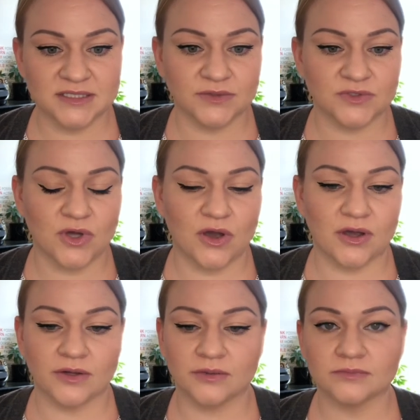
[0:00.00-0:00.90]
Those
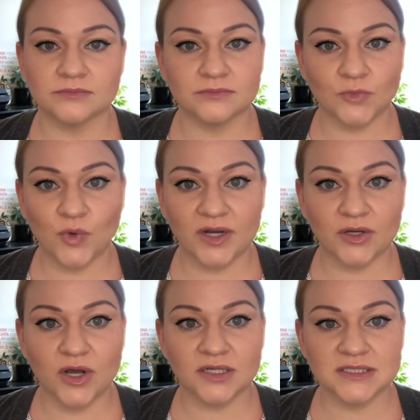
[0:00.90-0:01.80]
are credit
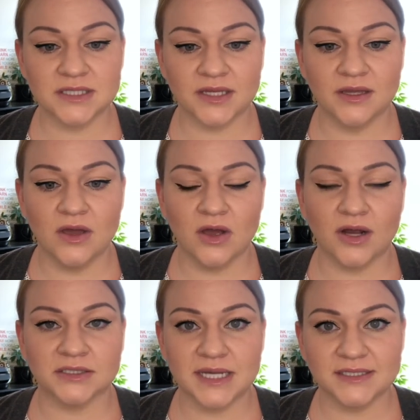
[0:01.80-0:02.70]
cards that
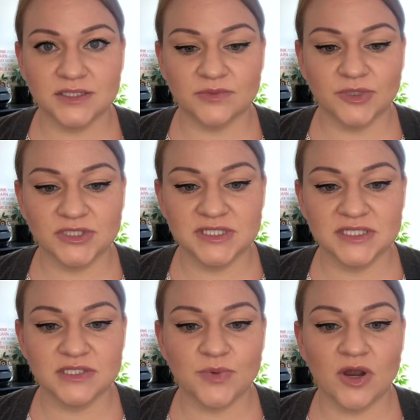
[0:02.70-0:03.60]
are tied to the
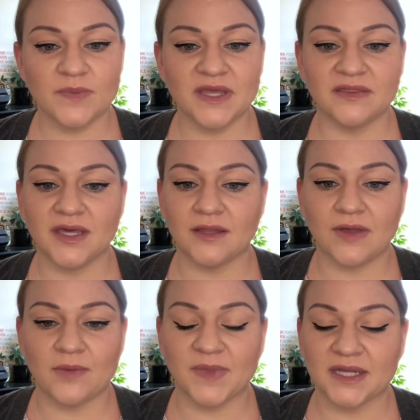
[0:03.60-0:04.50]
purchasing department, and they
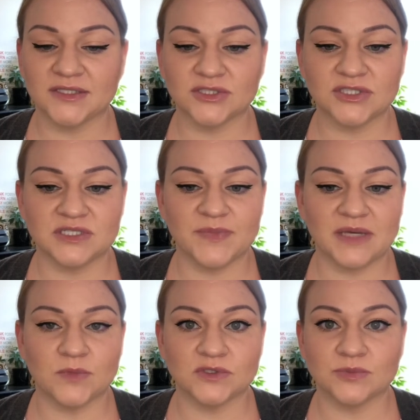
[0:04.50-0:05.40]
allow managers to make
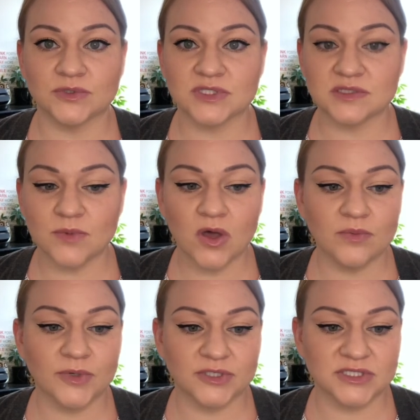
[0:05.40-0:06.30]
multiple small
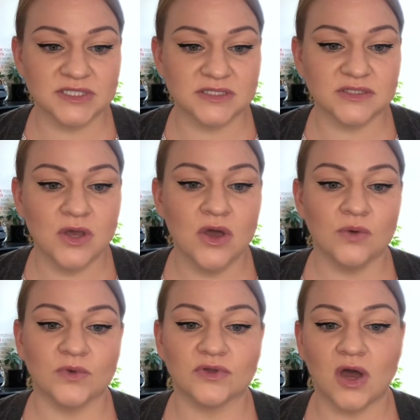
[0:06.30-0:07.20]
purchases
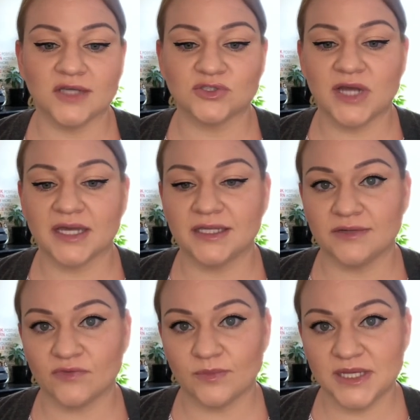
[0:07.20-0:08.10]
with cost tracking
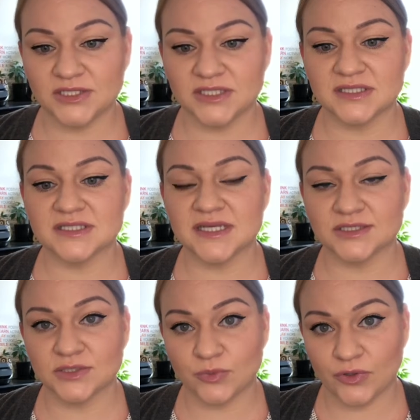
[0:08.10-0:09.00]
information sent
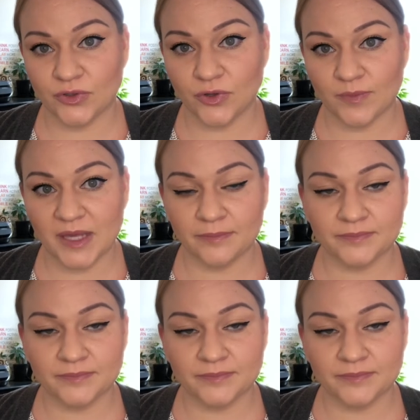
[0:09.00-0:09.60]
to procurement.